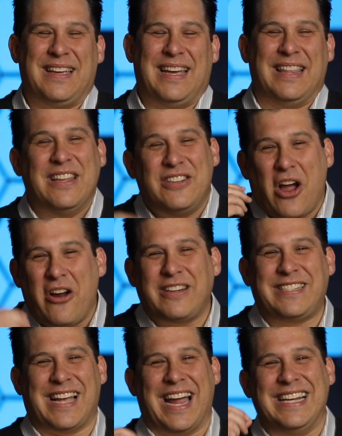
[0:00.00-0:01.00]
And the dark
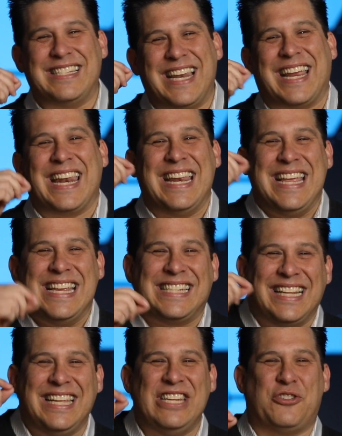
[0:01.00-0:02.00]
side is that it can
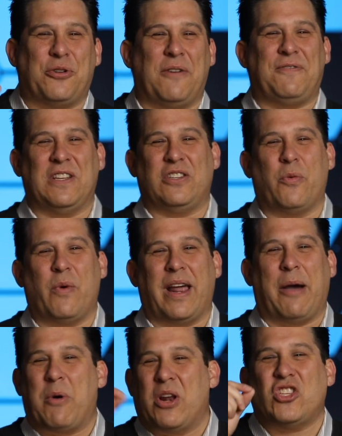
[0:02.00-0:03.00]
easily drift into what
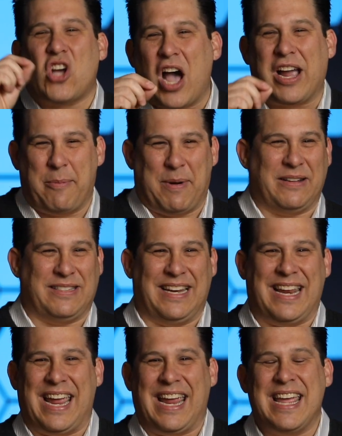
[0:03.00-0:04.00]
I want to talk about
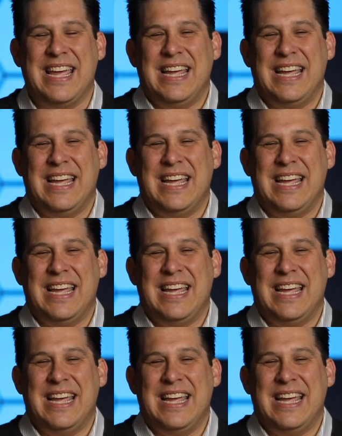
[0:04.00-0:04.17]
today.